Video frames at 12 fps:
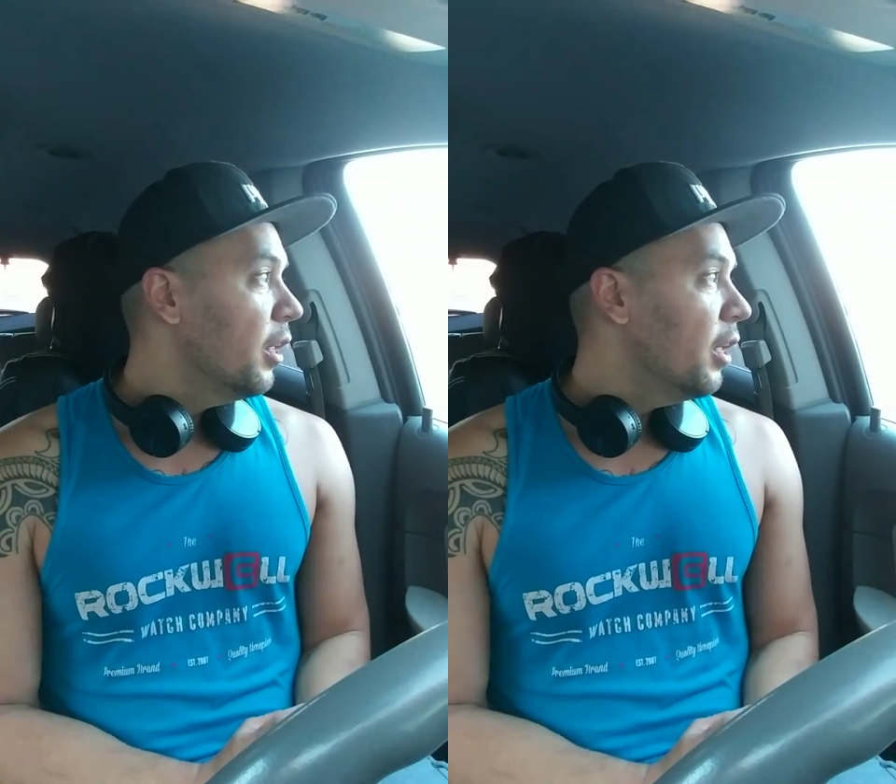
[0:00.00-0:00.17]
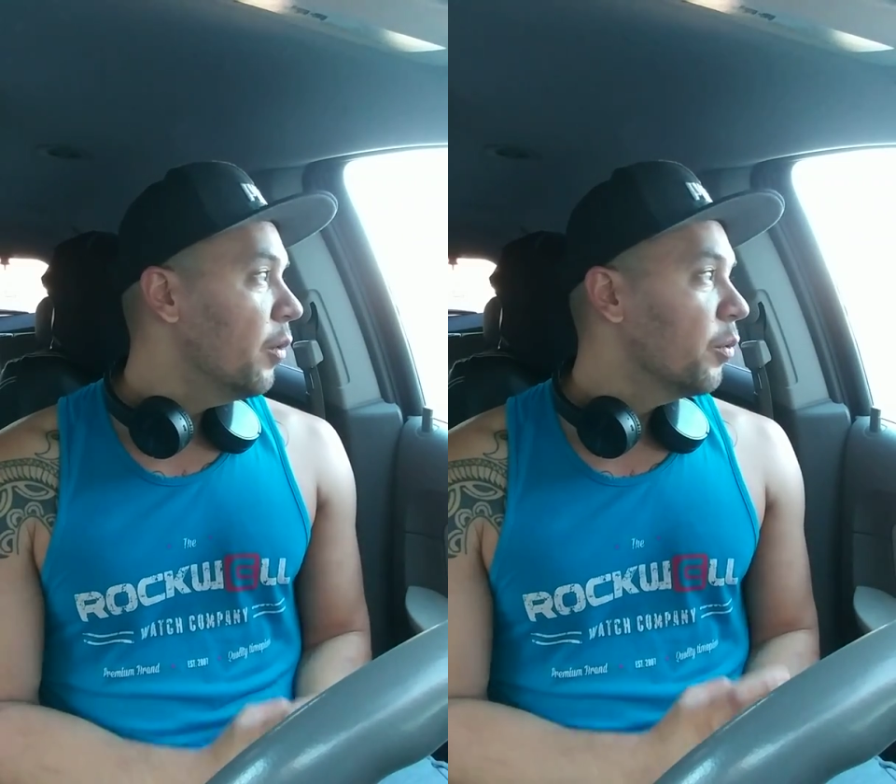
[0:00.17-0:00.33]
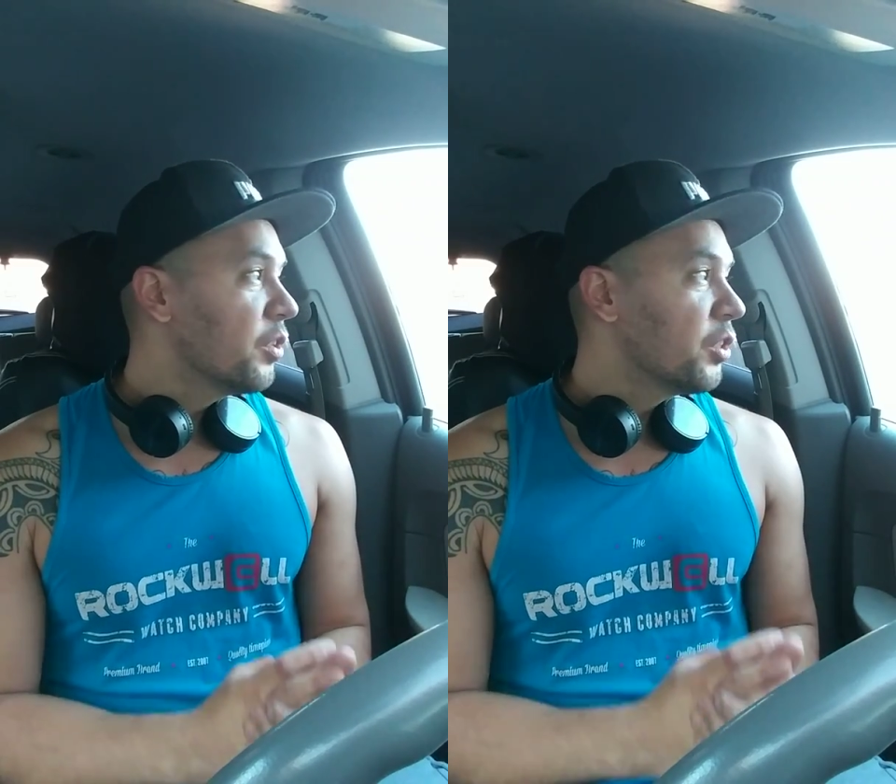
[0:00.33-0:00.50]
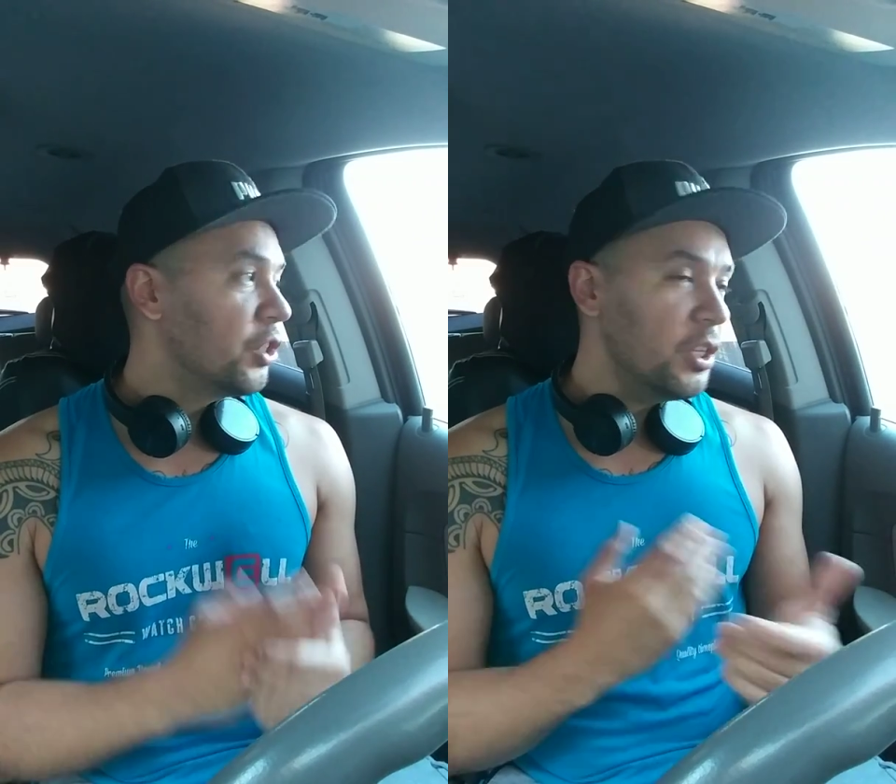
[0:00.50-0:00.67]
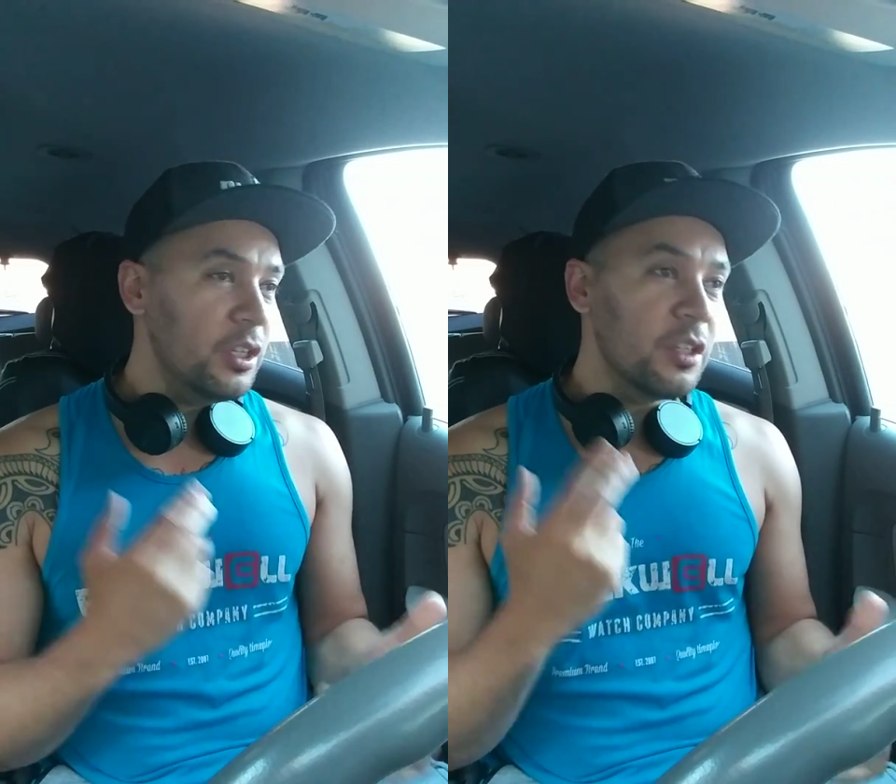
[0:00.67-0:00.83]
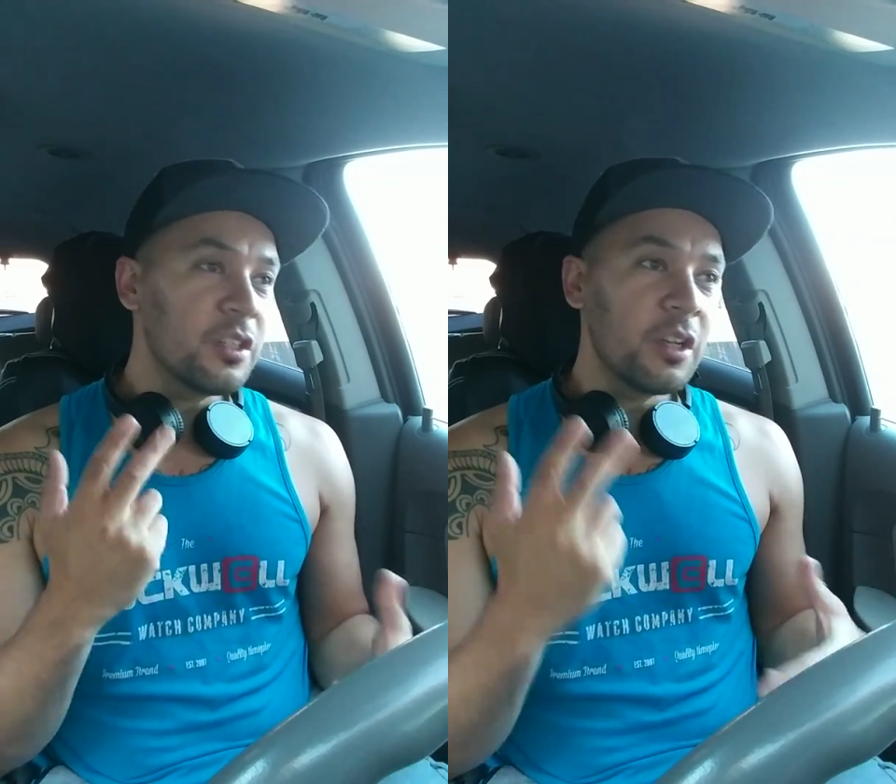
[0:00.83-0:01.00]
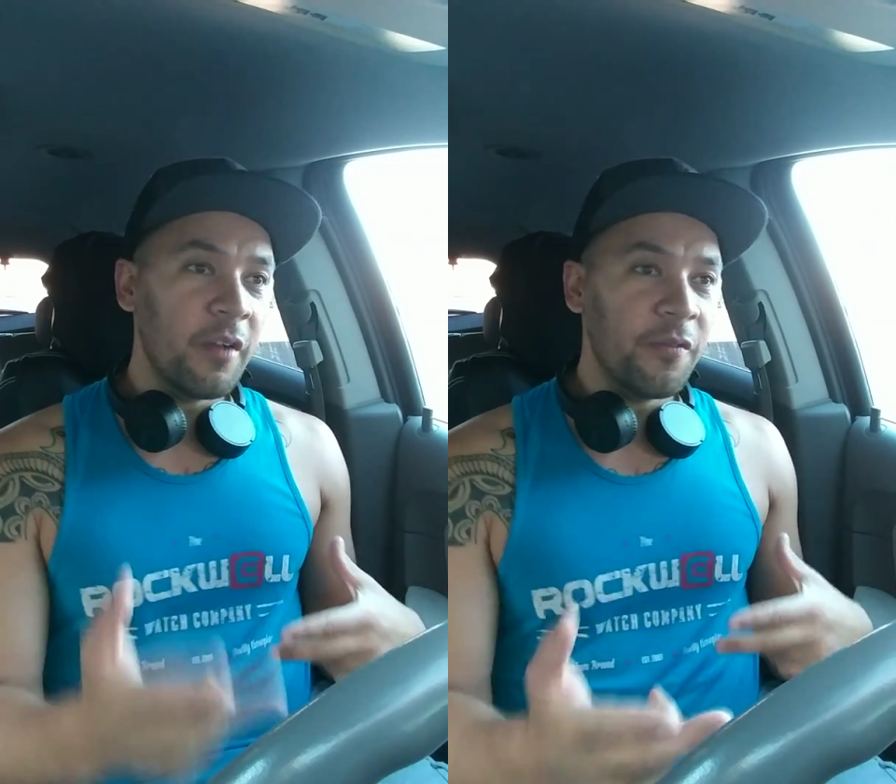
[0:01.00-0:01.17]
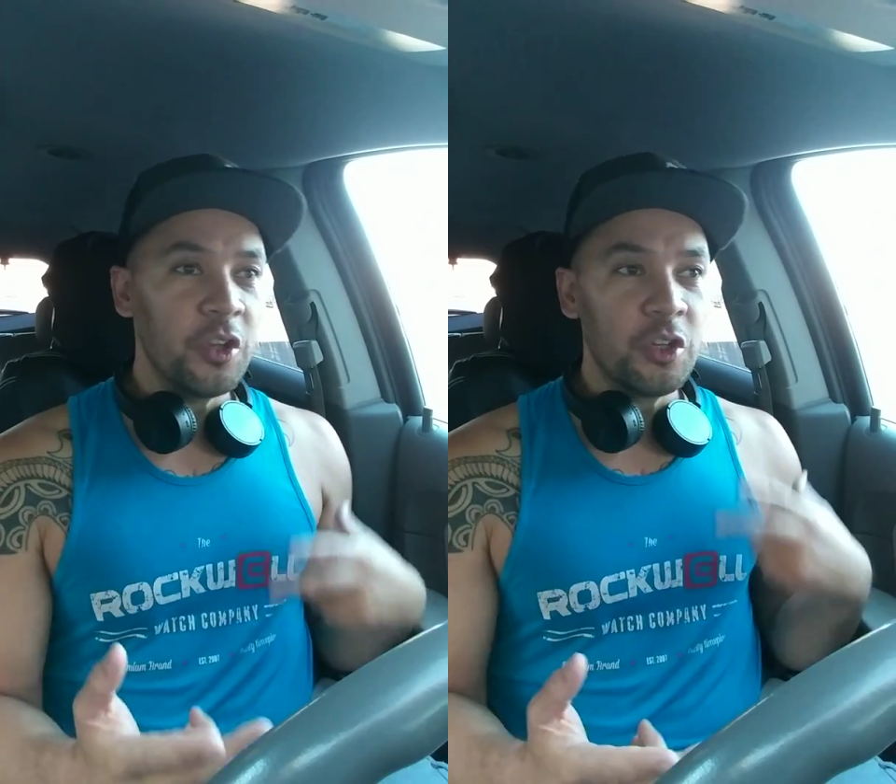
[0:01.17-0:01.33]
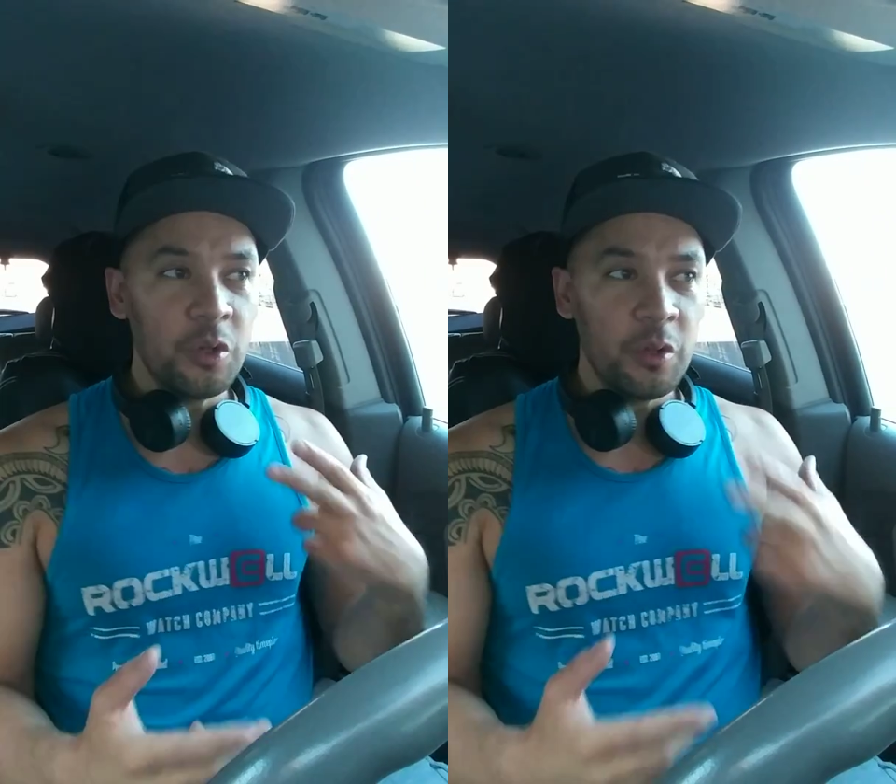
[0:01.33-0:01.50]
It was genius enough
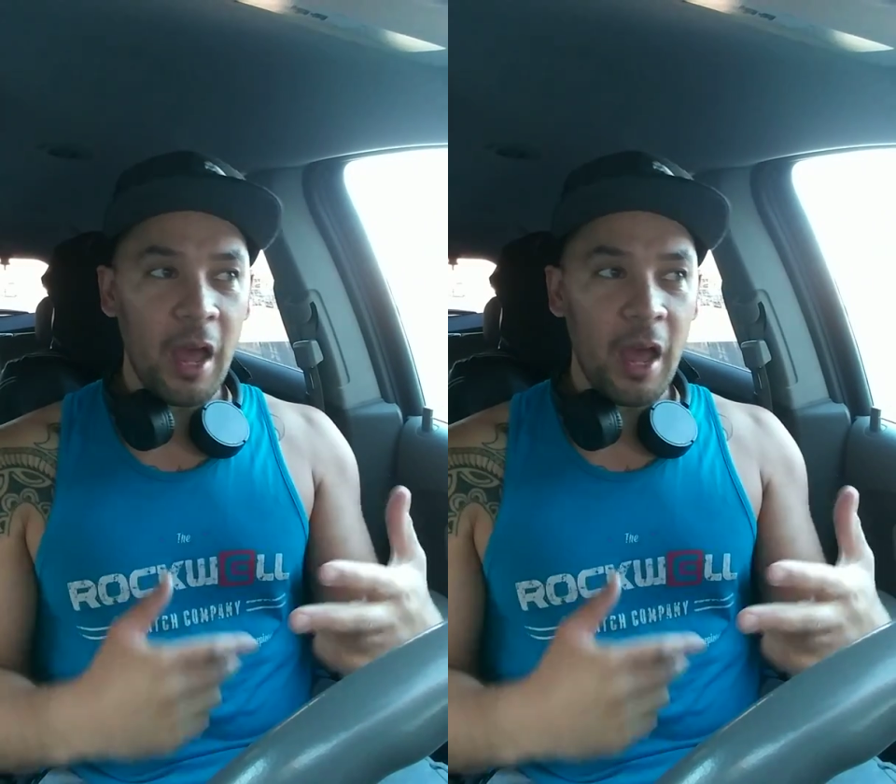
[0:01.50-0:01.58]
to do